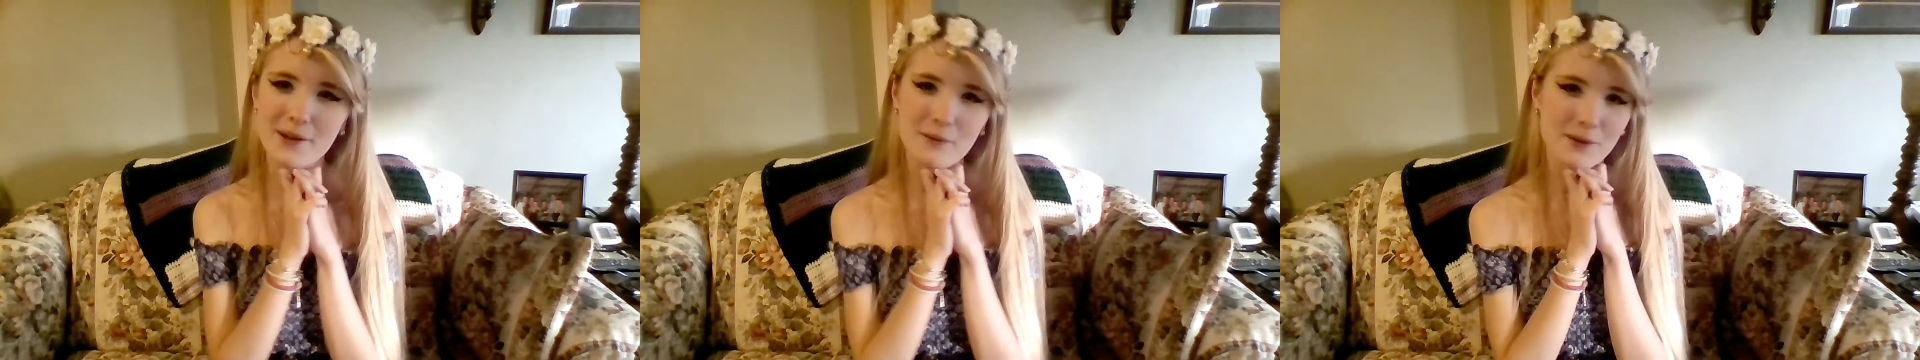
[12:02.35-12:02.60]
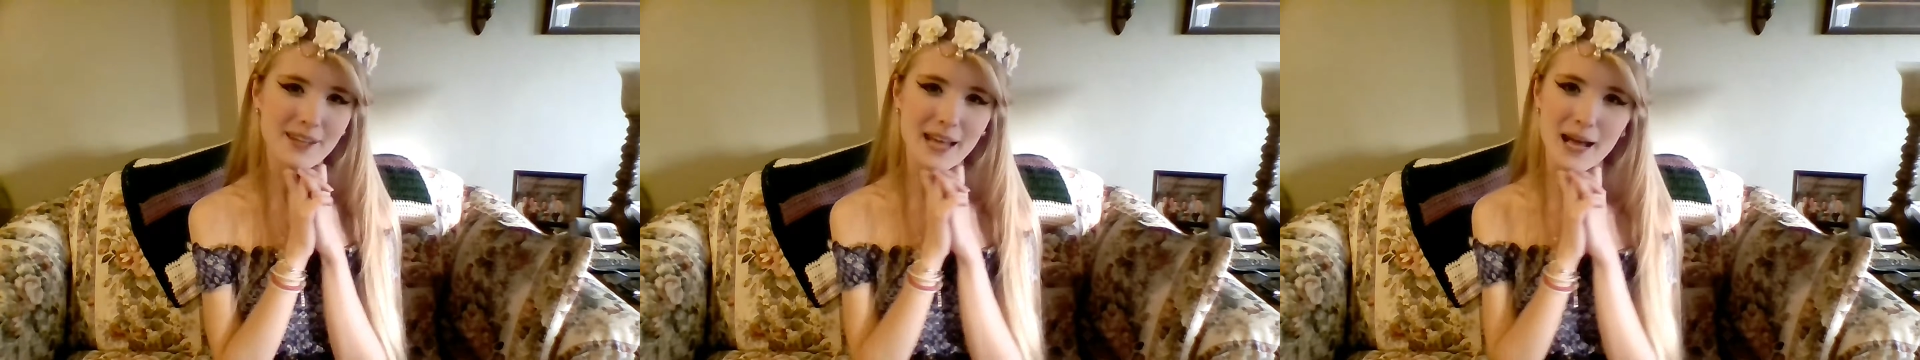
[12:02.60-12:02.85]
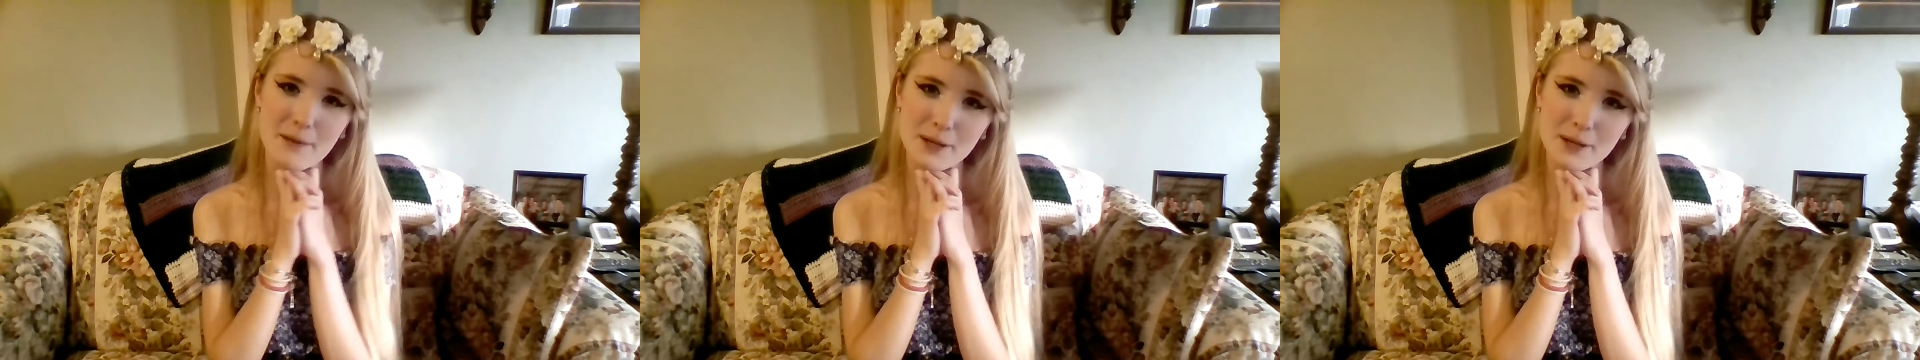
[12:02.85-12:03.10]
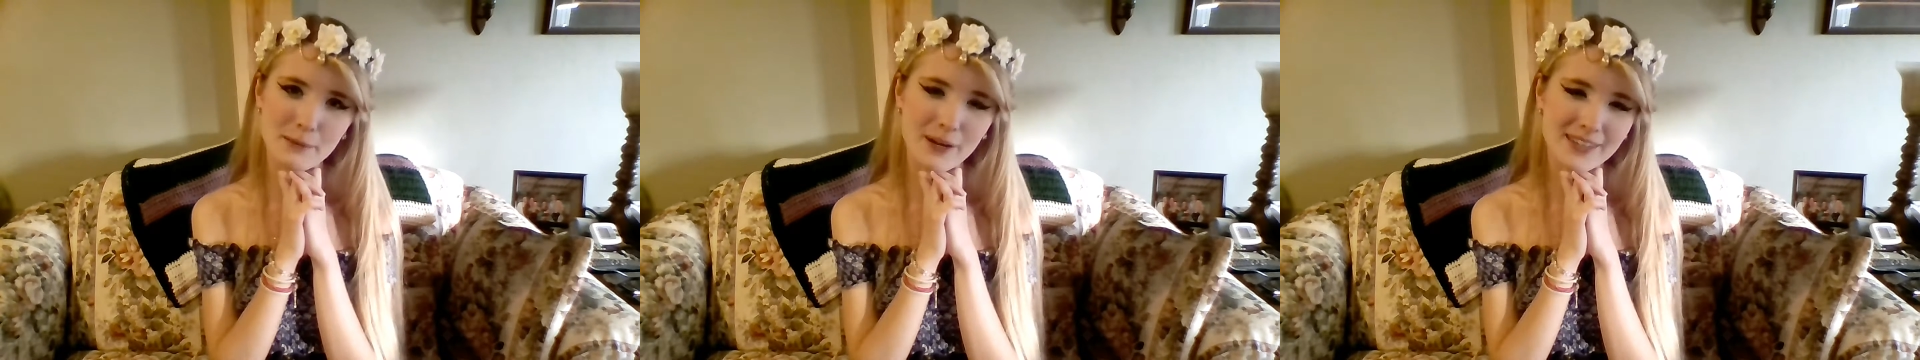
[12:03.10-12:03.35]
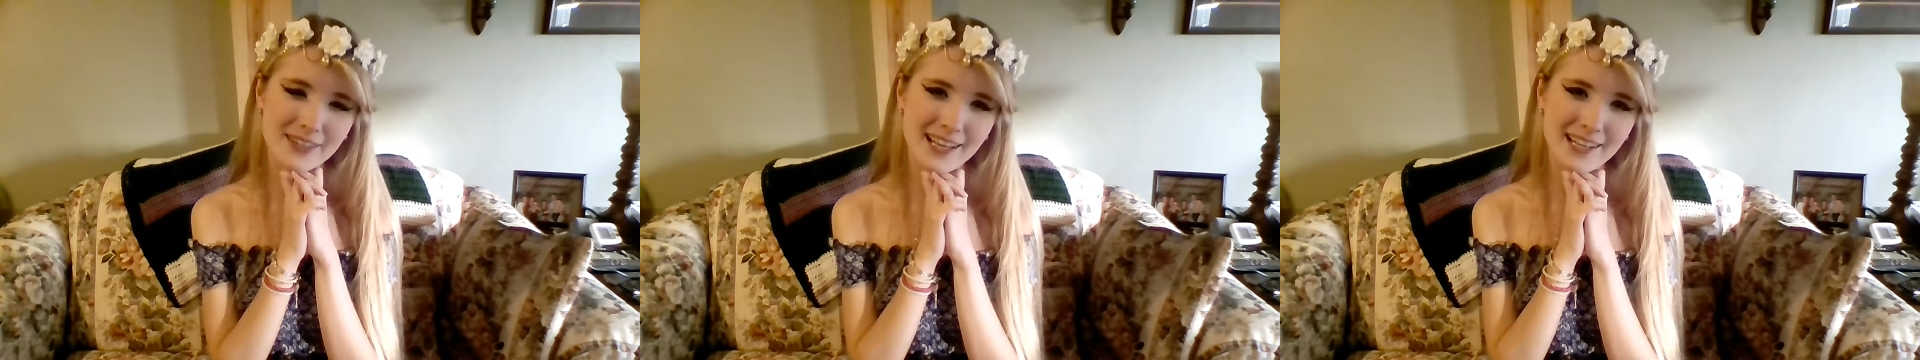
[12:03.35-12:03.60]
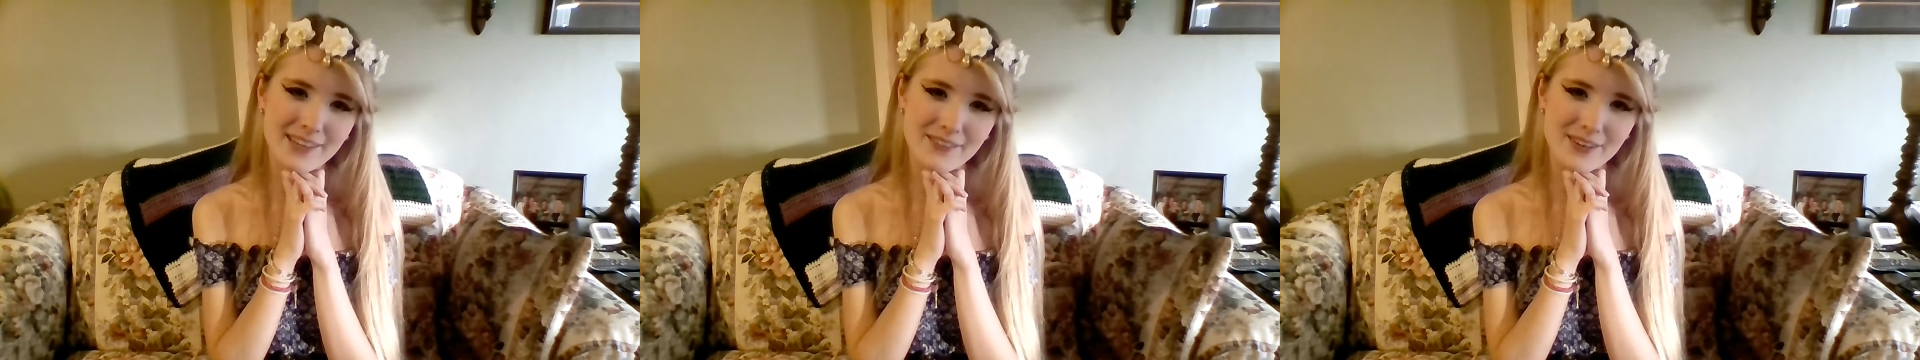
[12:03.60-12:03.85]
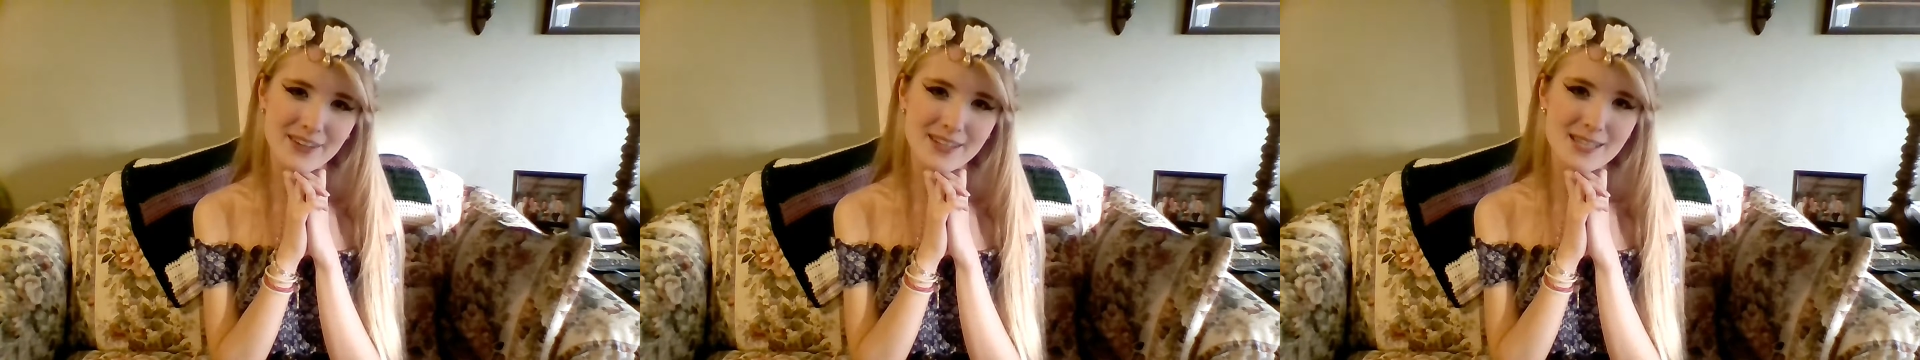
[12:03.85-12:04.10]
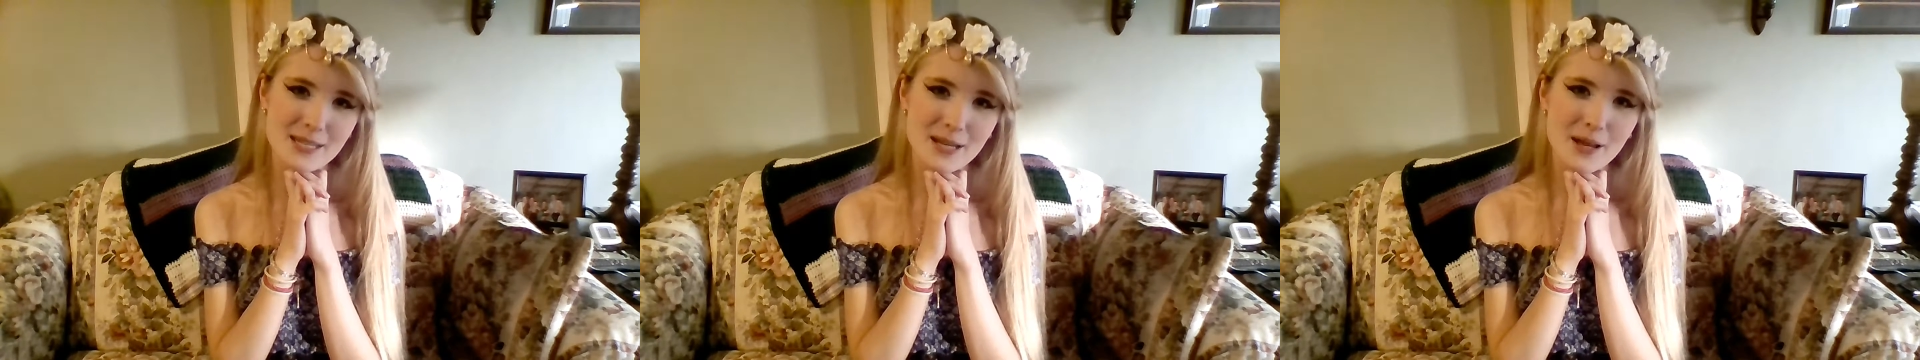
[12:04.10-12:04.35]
I'm really happy about that, even though that's